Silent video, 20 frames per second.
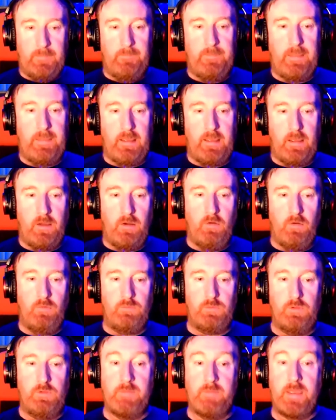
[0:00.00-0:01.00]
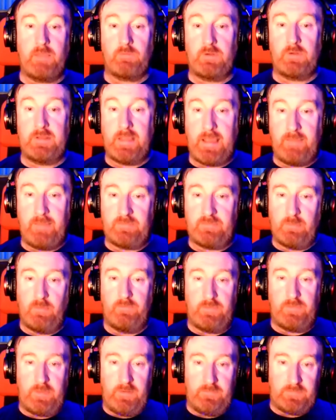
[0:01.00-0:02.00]
Now, you may already have some
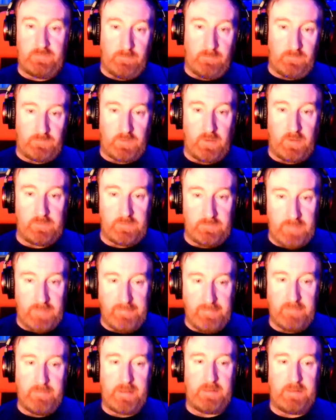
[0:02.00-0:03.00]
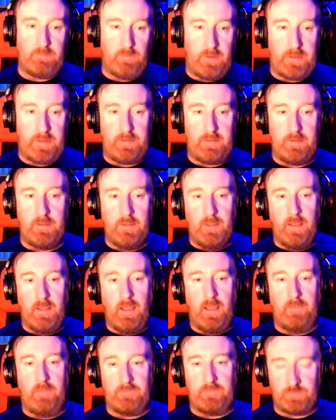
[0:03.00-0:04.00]
of these, so I'm just going to name them anyway.
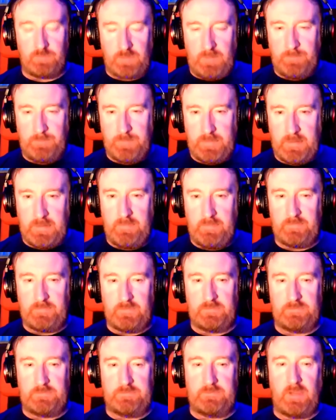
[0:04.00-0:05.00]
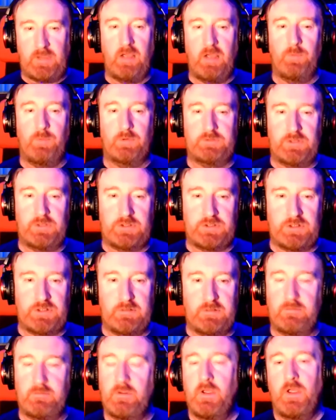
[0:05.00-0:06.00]
There's Reaper, there's Adobe
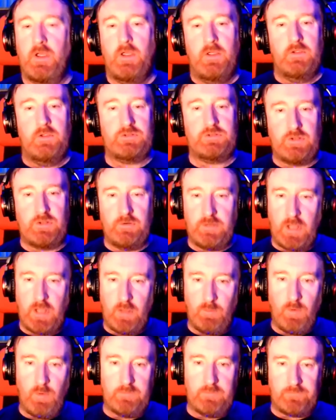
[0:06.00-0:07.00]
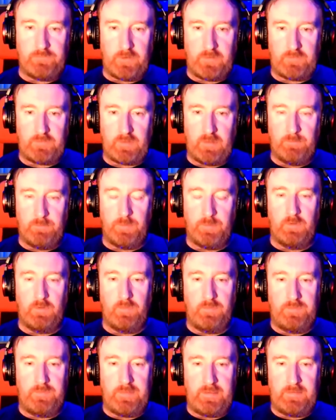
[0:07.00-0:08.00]
Audition, Studio One, for example.
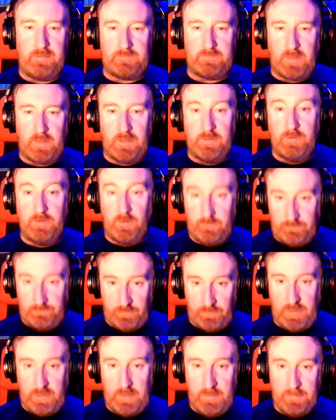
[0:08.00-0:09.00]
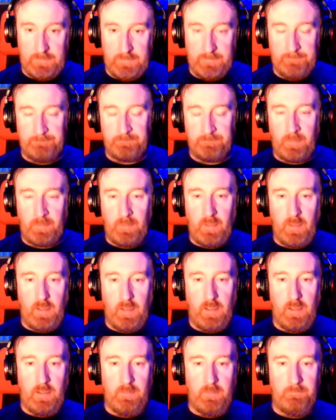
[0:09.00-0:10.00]
These are not free,
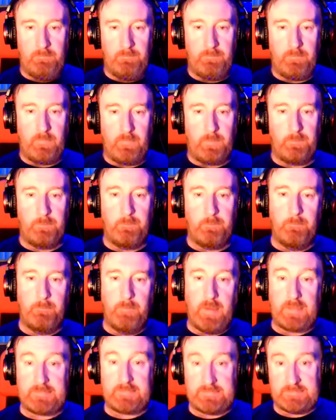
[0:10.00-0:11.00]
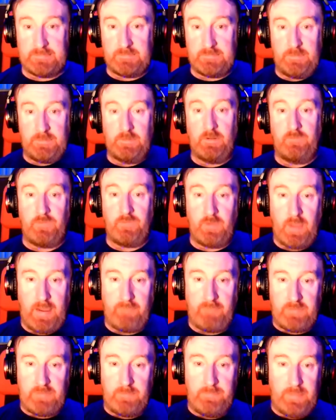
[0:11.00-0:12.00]
but you know, if you
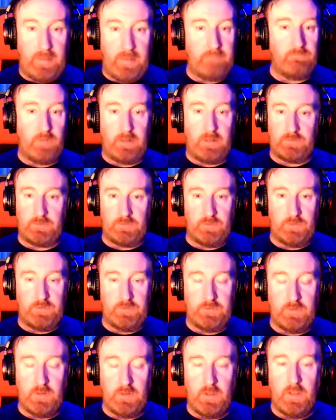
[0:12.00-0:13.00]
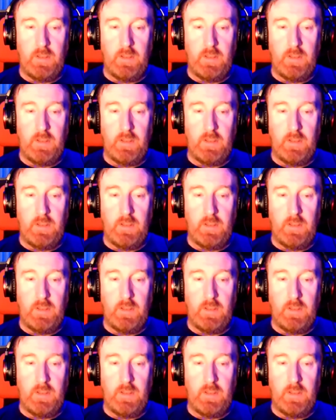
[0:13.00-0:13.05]
have them, then well and good.